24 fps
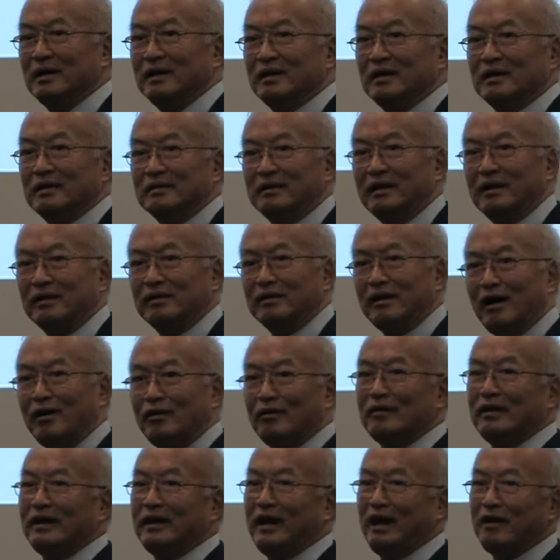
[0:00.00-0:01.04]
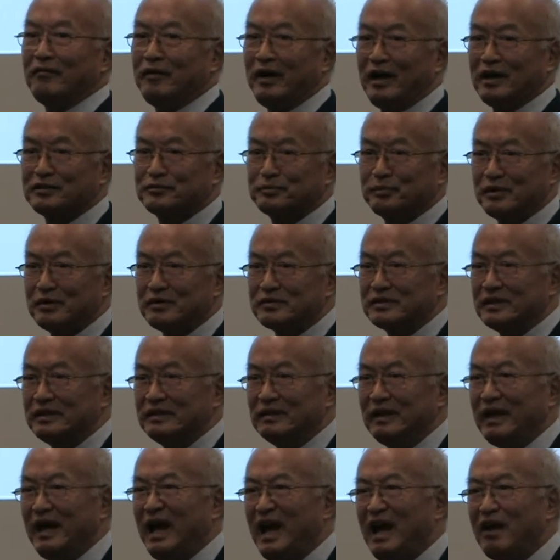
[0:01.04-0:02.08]
they not only have experts in
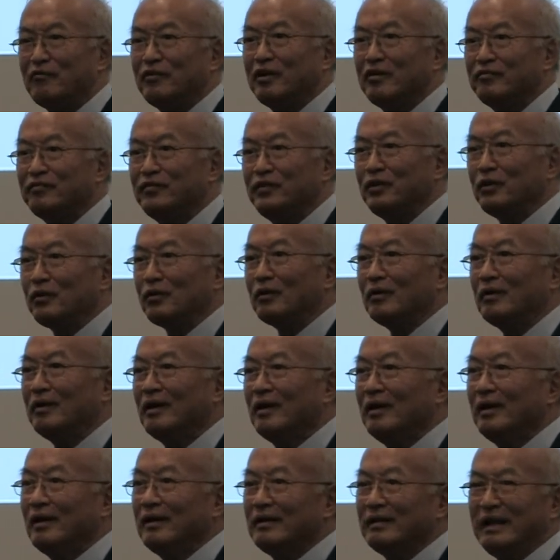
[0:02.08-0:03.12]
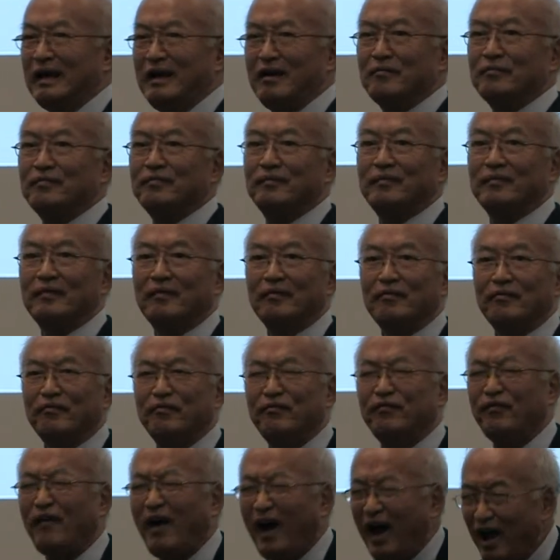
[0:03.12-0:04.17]
every field, they have
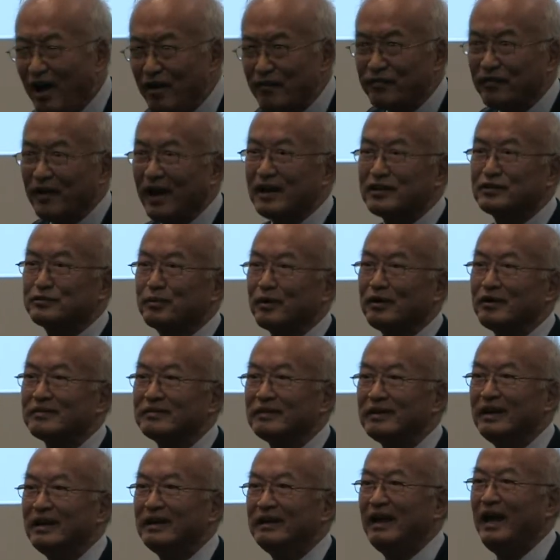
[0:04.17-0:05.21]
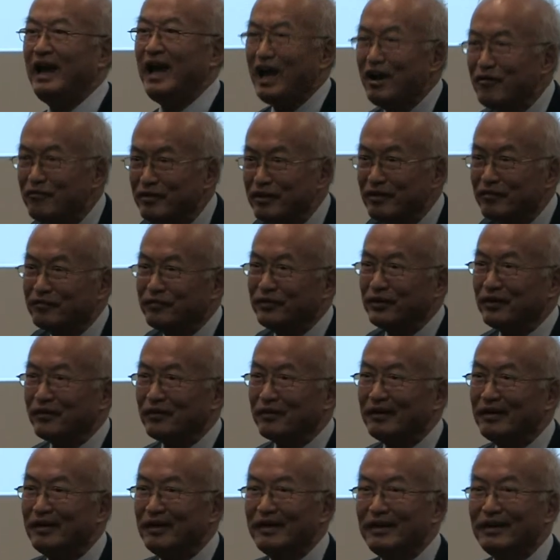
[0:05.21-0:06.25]
5 experts in every field.
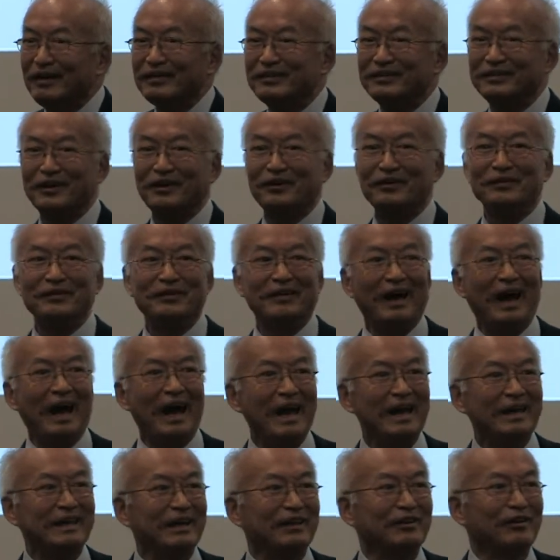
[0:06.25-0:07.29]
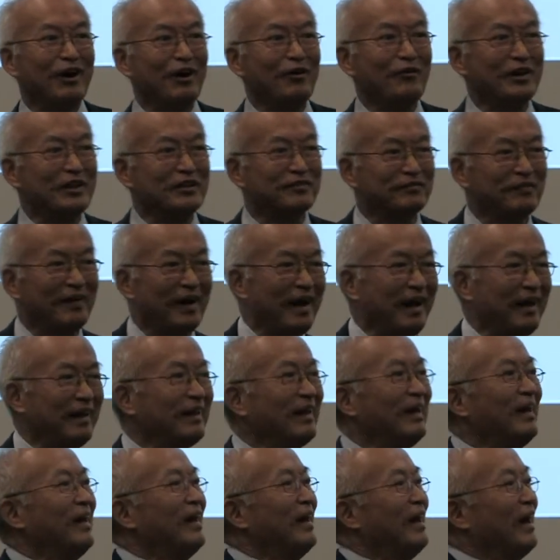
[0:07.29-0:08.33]
So I can always find
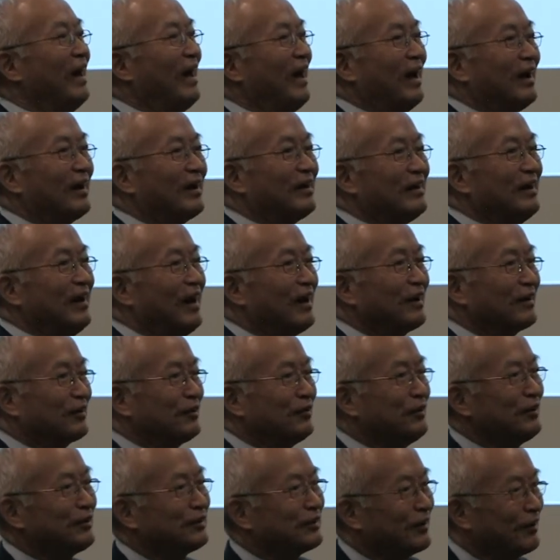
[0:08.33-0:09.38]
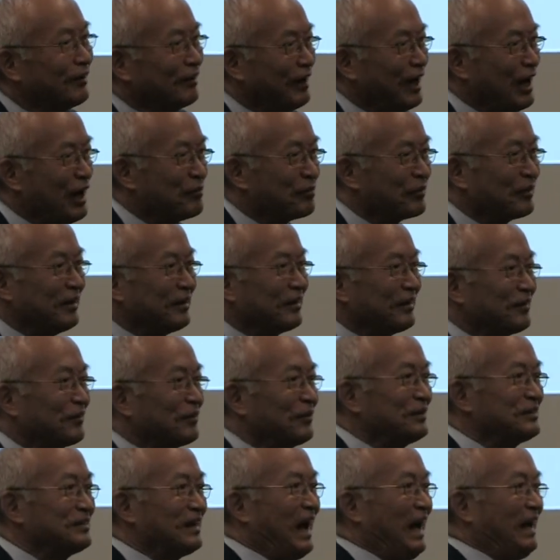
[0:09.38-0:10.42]
a good collaborator
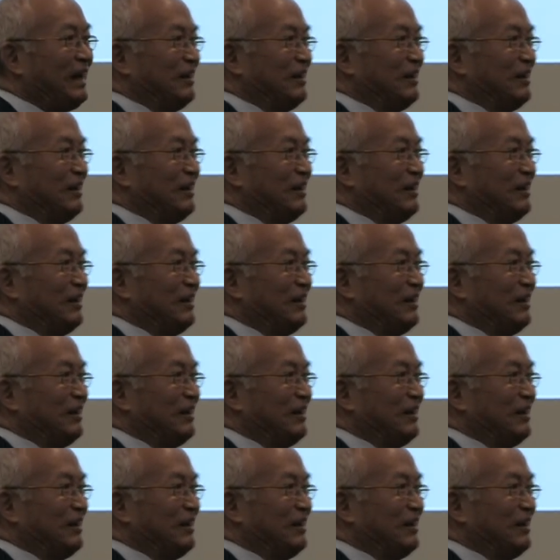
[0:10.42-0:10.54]
which I can